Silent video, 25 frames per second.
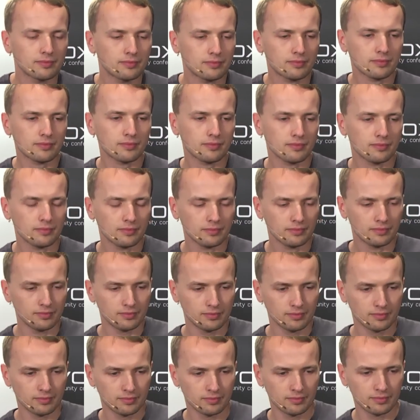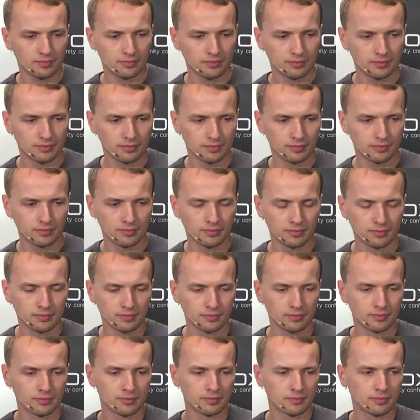
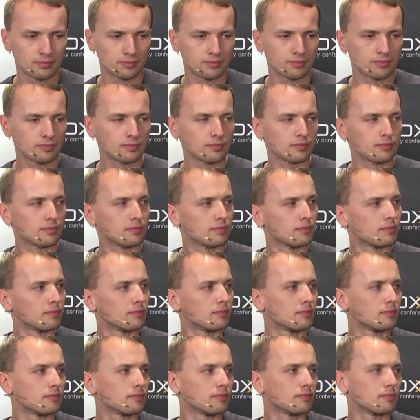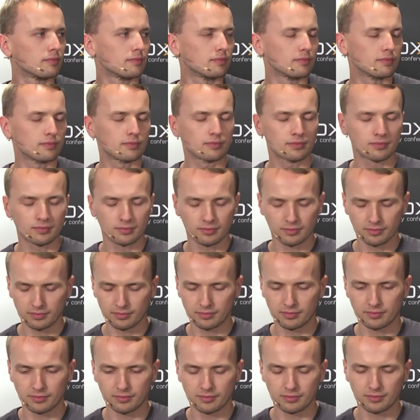
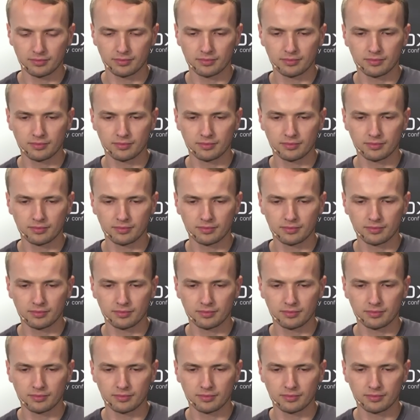[no speech]